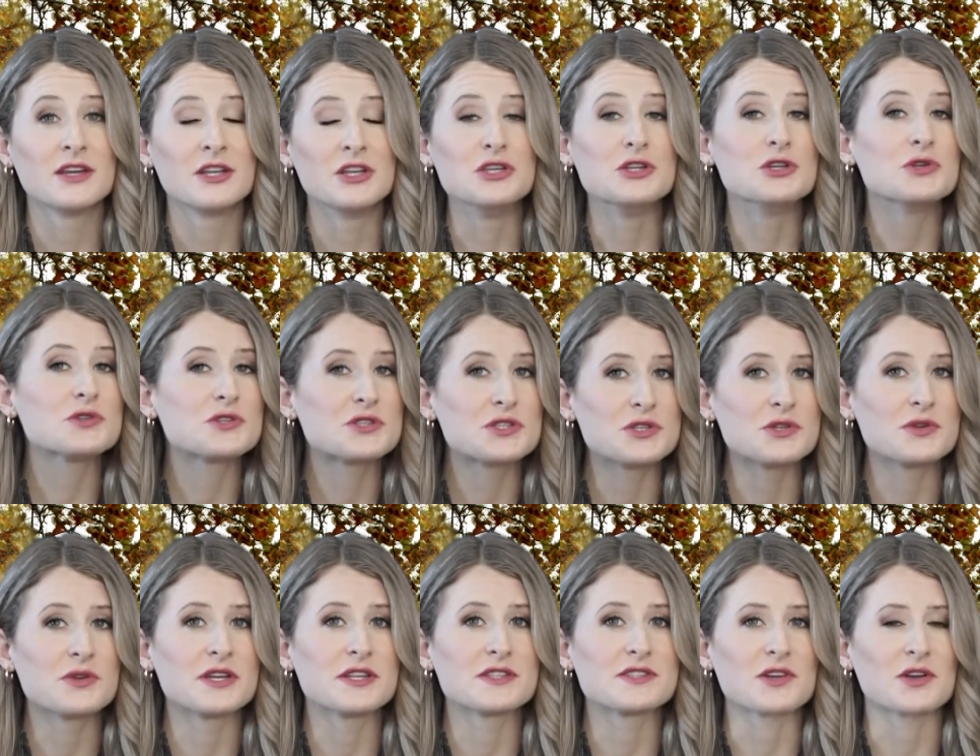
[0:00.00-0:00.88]
New
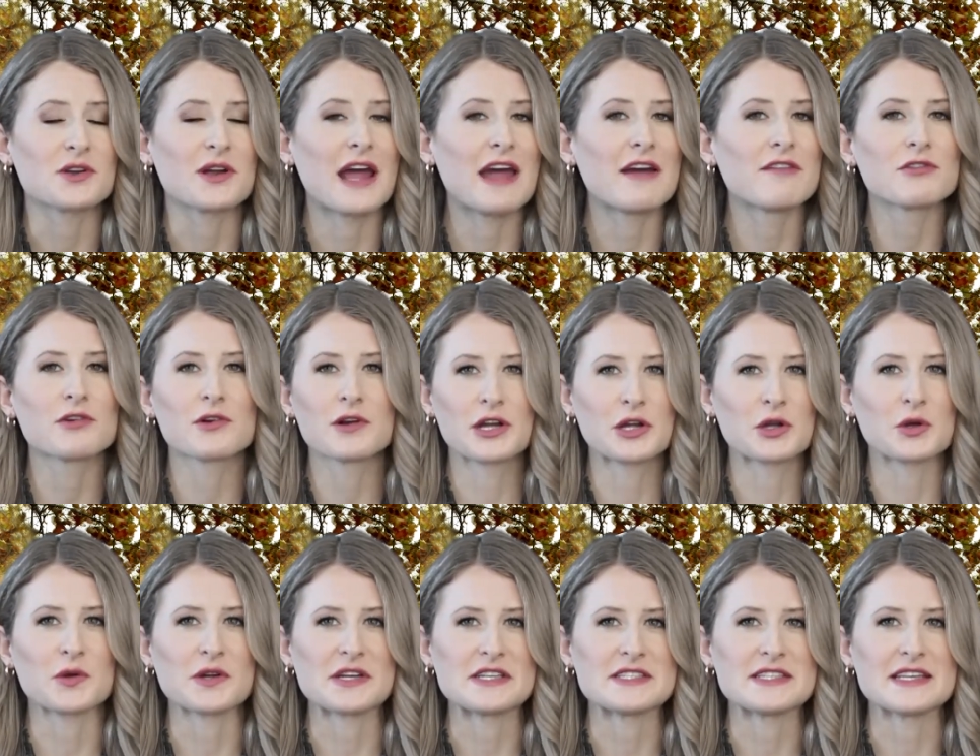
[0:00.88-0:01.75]
students are ever
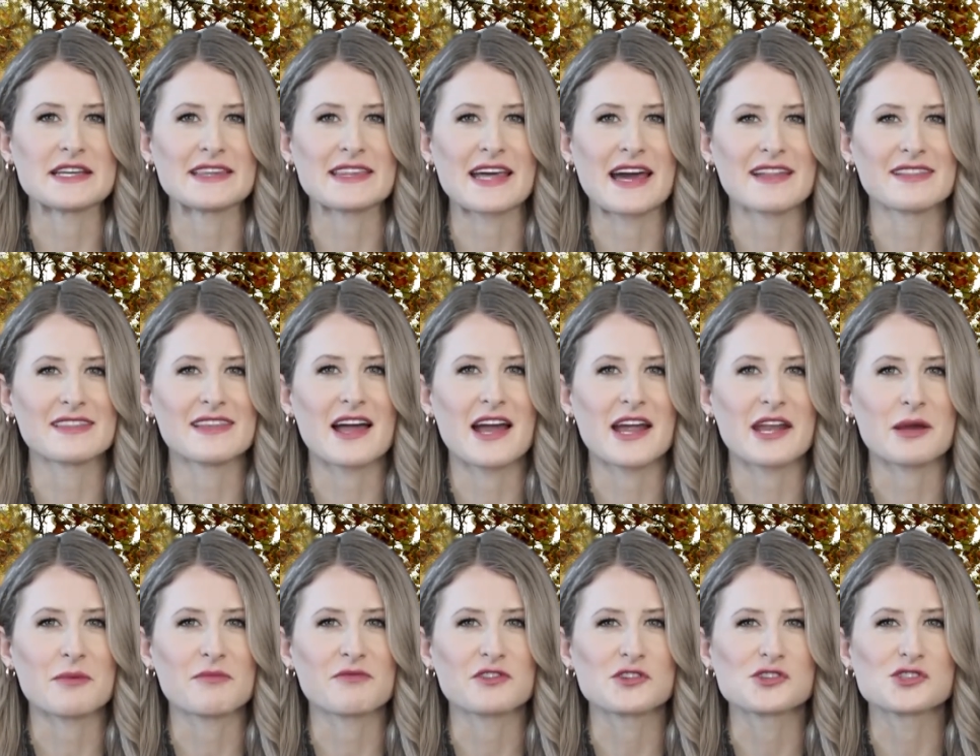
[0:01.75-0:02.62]
increasing that
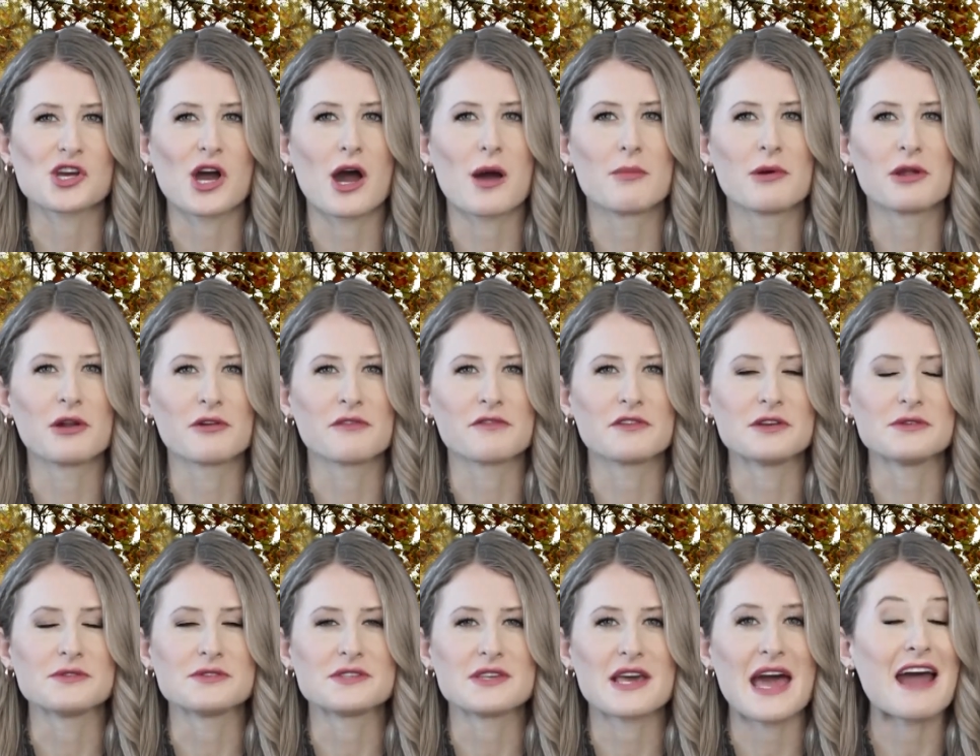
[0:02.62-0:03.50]
lineup for job
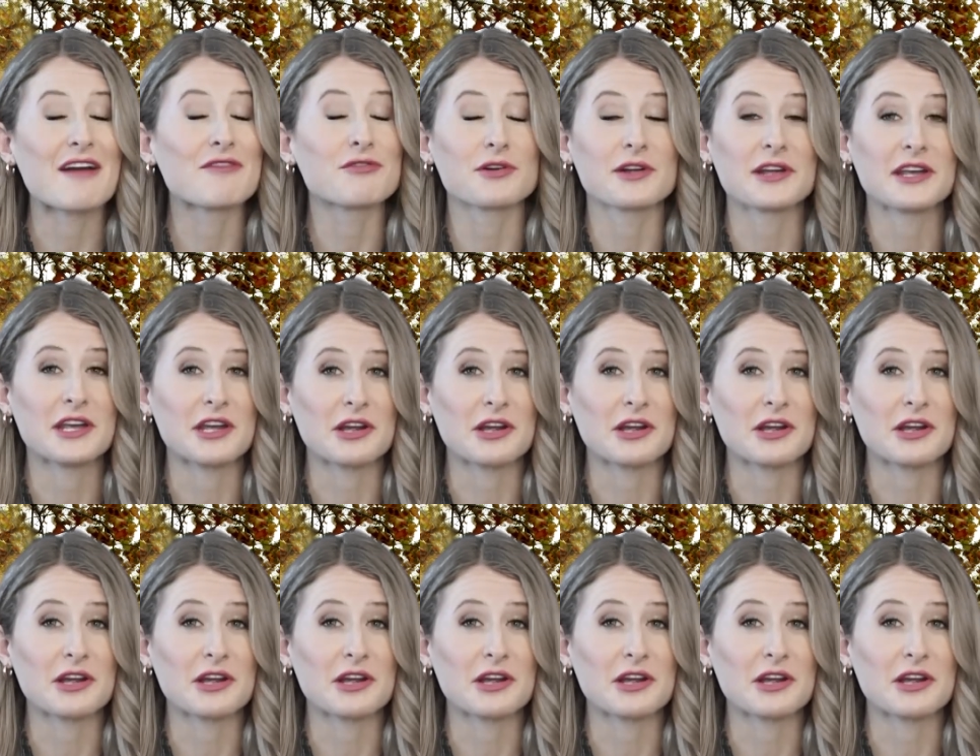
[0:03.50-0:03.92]
interviews every